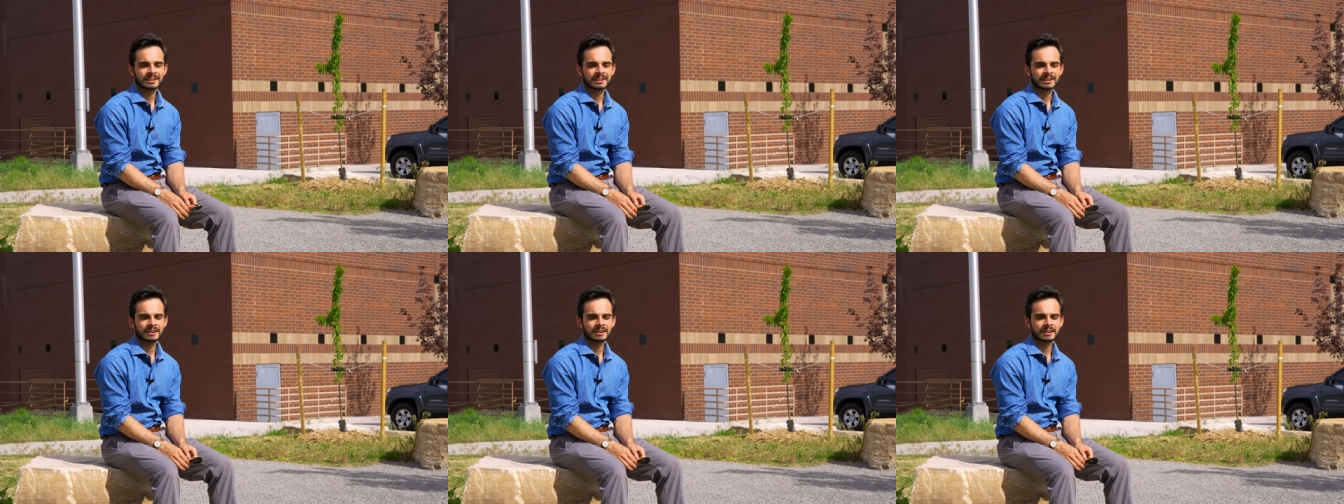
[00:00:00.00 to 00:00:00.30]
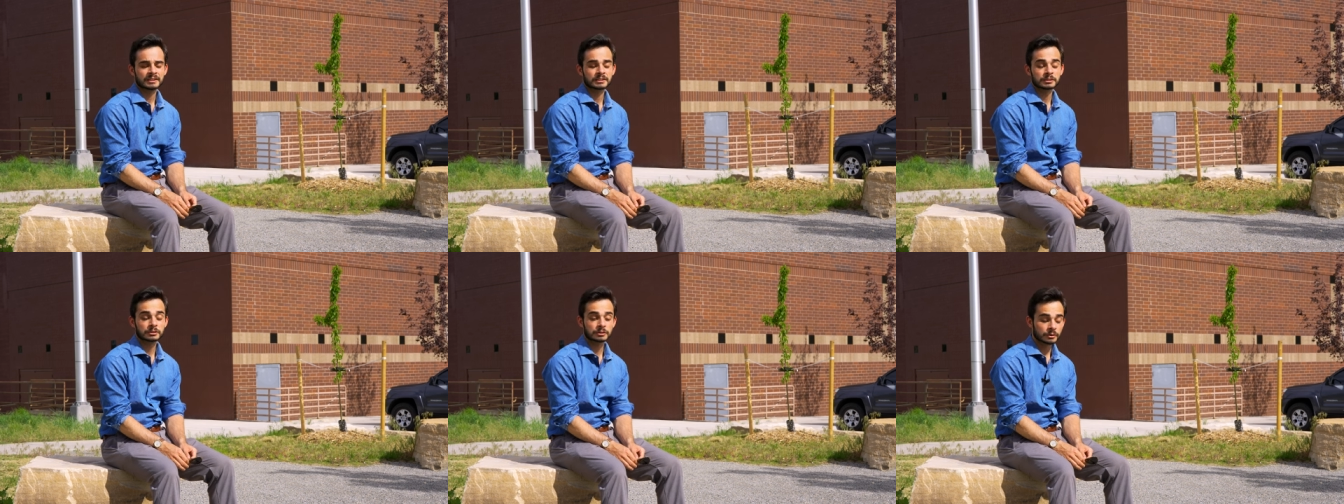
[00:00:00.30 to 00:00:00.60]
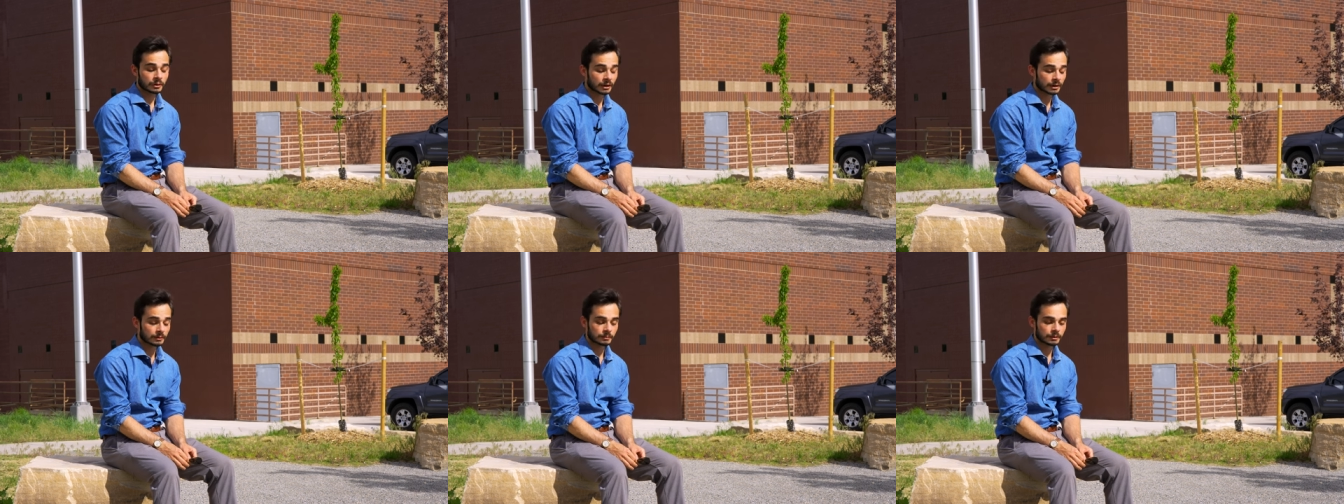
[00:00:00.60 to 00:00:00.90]
uh,
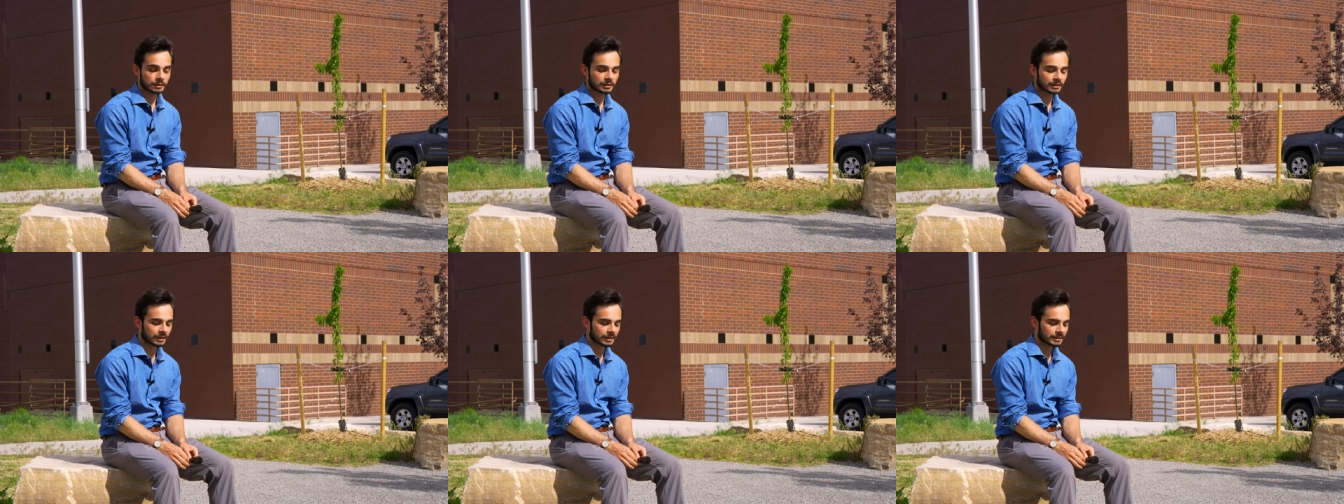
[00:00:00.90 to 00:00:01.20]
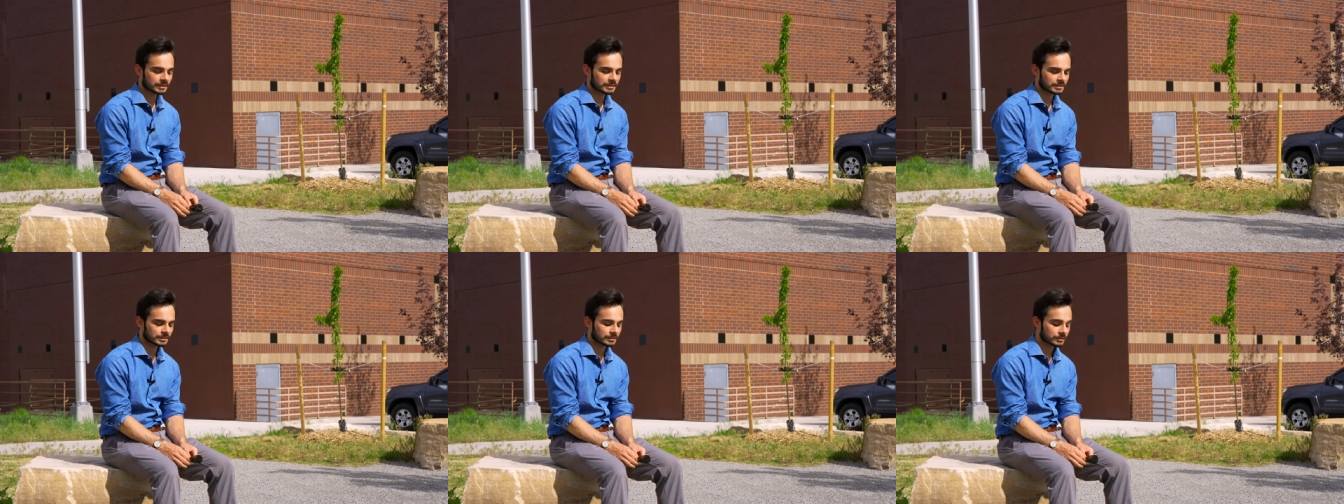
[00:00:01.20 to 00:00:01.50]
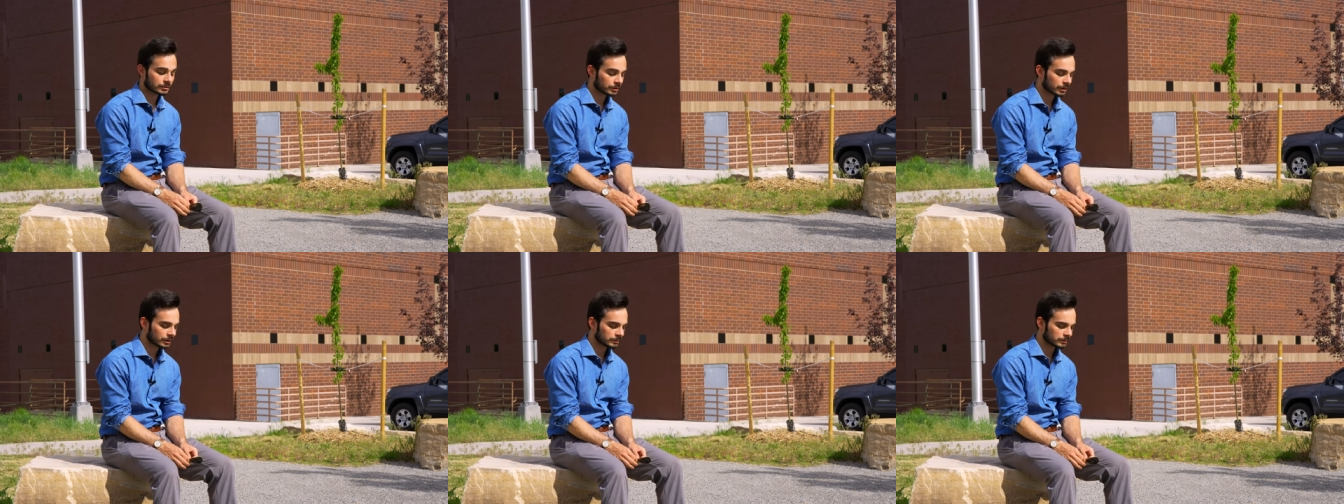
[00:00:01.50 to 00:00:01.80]
incredibly nice,
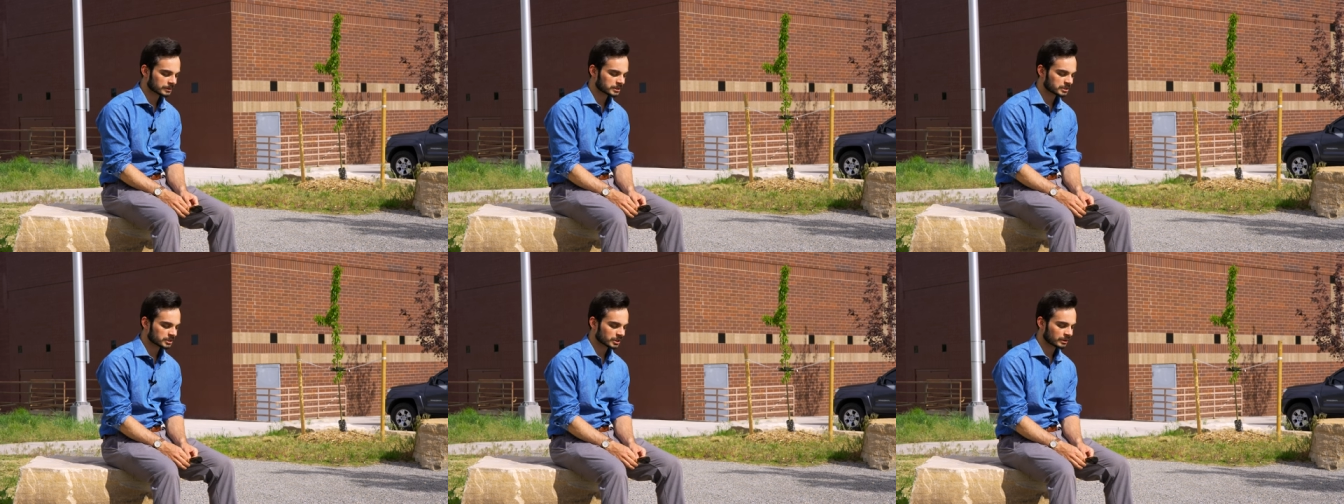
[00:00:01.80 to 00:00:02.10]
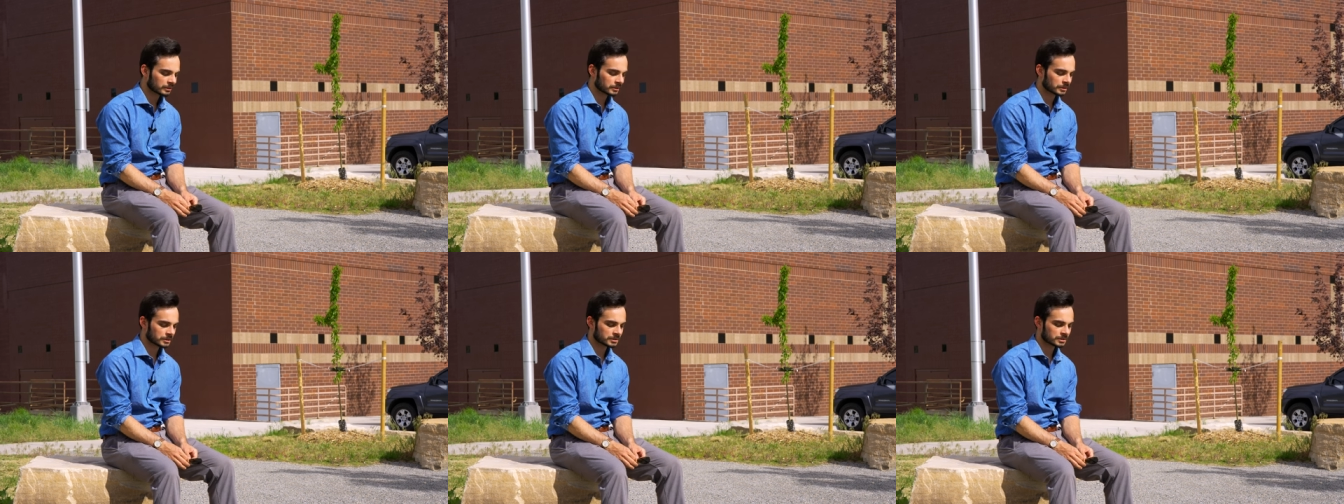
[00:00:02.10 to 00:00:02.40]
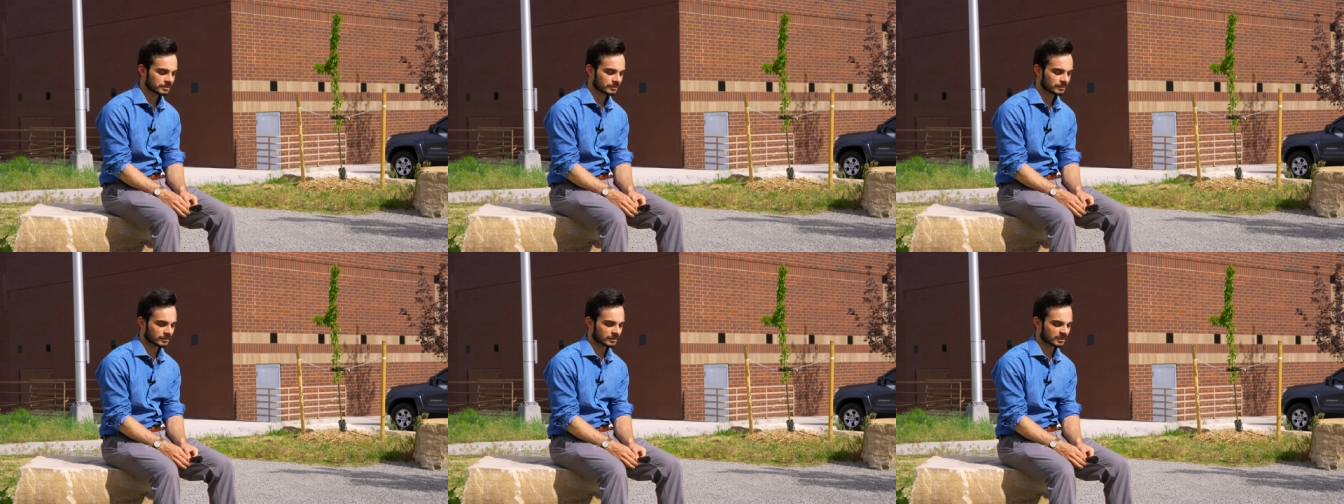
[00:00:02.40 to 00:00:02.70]
incredibly
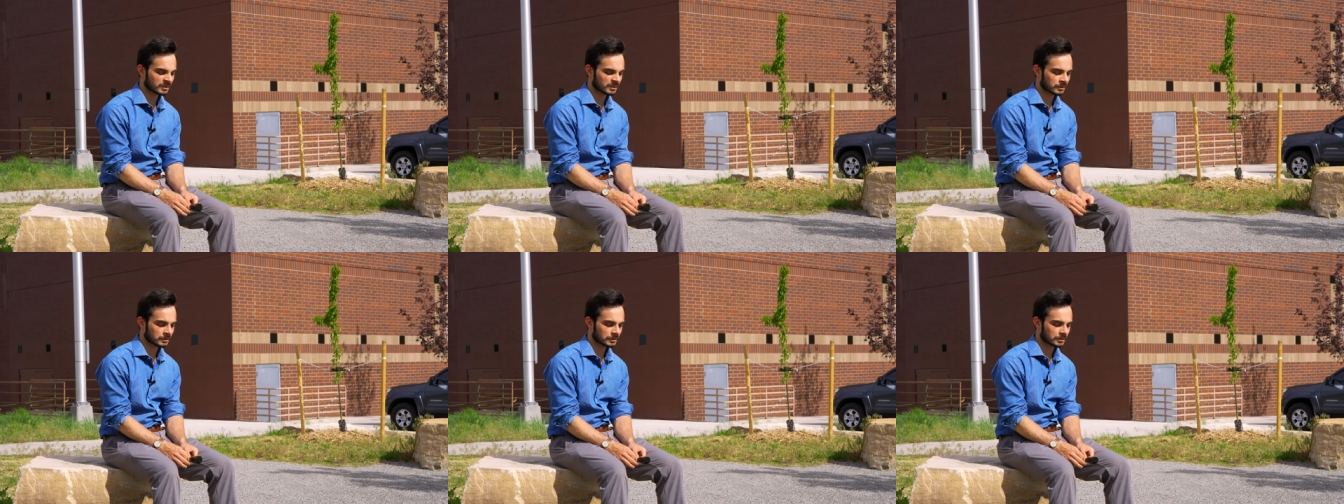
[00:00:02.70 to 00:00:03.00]
generous for